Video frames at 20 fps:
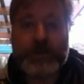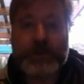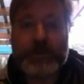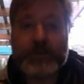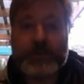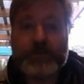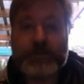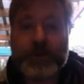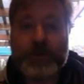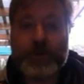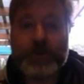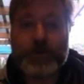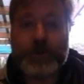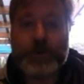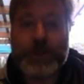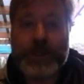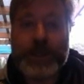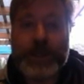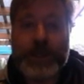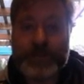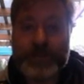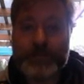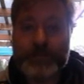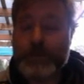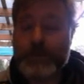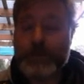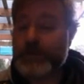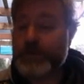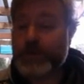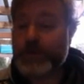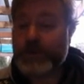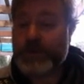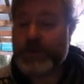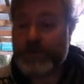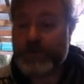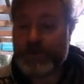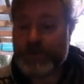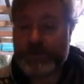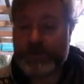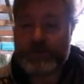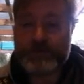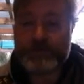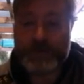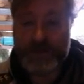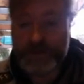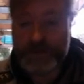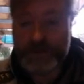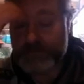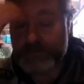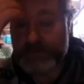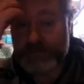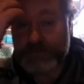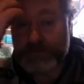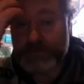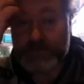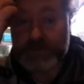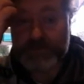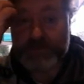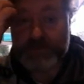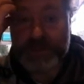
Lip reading: So at the moment, I'm doing that with you. That's what I'm doing right